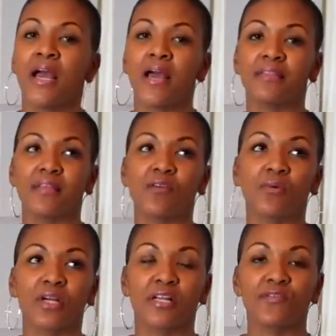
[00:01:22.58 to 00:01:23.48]
and then
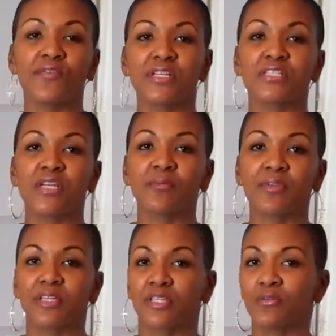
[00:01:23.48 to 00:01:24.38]
we're going to finish up
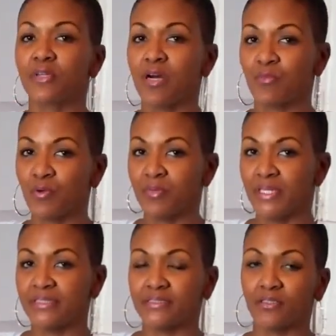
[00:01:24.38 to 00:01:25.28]
with a cucumber
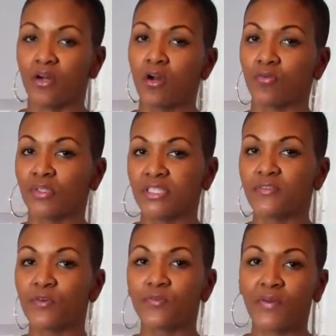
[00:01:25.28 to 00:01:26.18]
mint. They're all
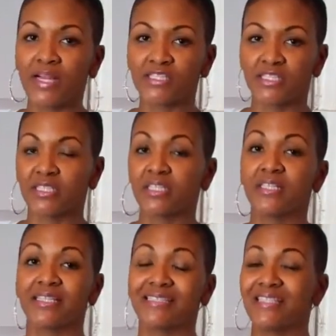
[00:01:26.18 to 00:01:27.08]
really refreshing,
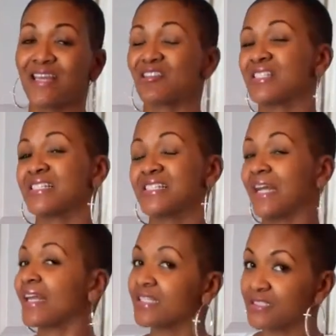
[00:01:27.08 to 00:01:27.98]
they take
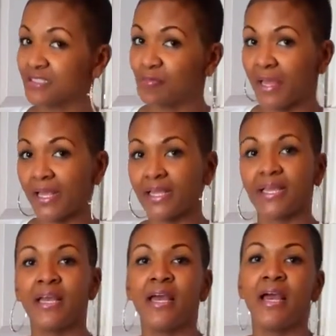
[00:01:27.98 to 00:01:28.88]
seconds to
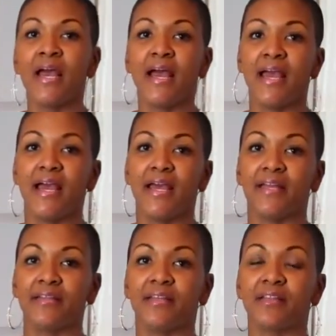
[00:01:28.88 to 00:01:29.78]
make,
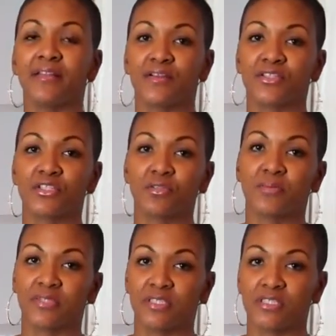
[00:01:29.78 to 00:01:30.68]
and they're
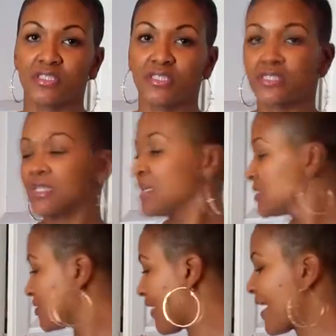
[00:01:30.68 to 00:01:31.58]
super delicious.
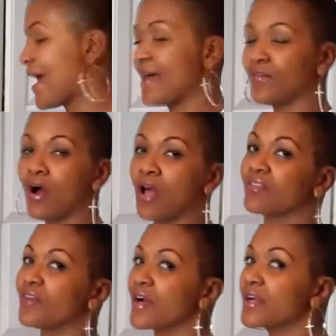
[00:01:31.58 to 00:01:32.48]
So I have all
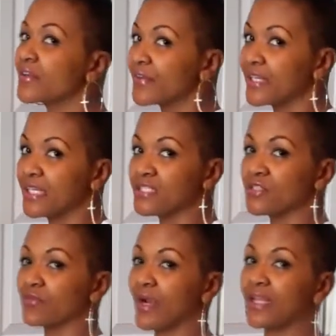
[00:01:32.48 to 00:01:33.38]
of our
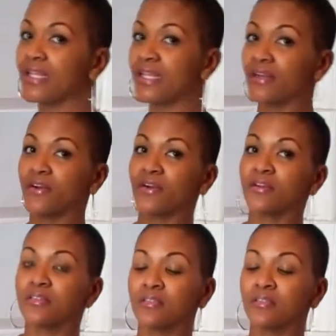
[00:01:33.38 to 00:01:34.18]
ingredients right here,